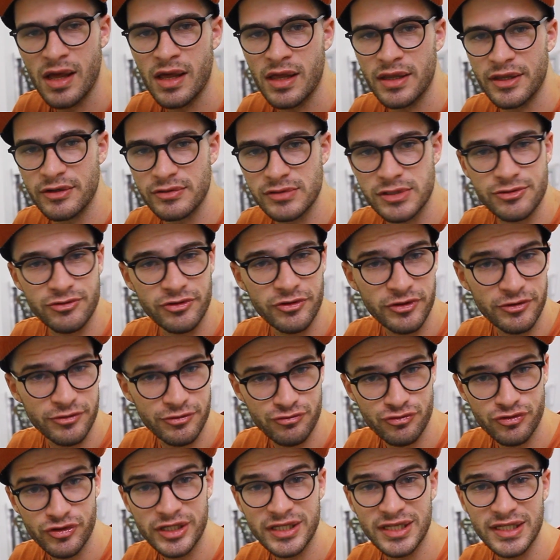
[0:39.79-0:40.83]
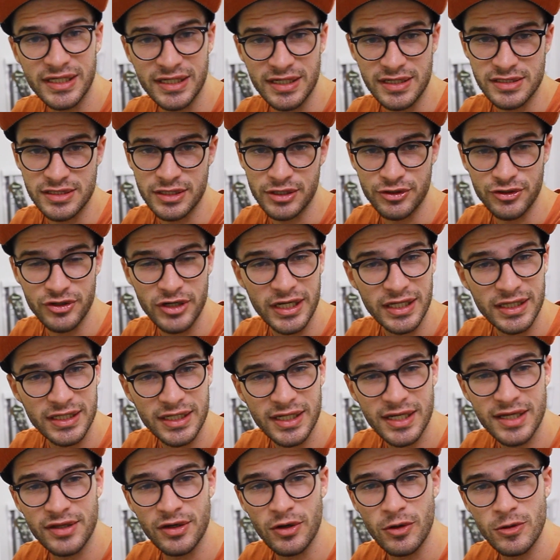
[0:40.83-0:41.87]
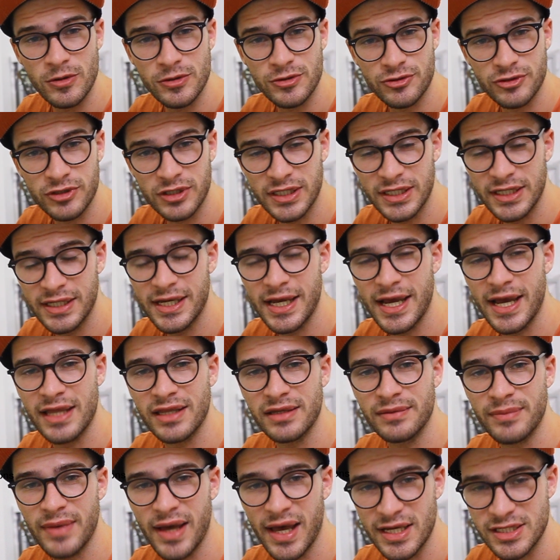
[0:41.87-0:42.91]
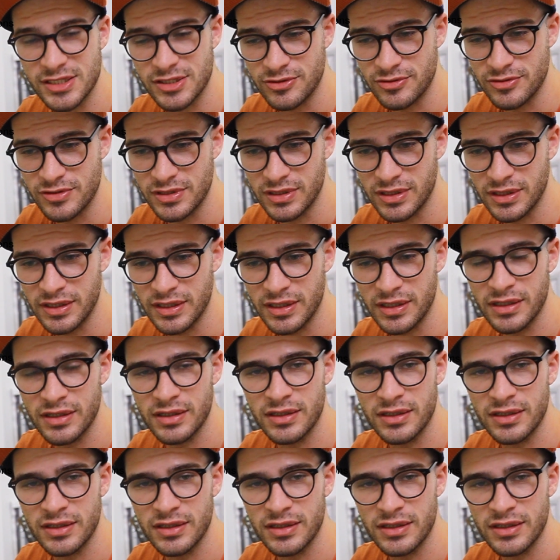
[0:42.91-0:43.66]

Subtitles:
There's three leagues, the Great League, the Ultra League, and the Masters League.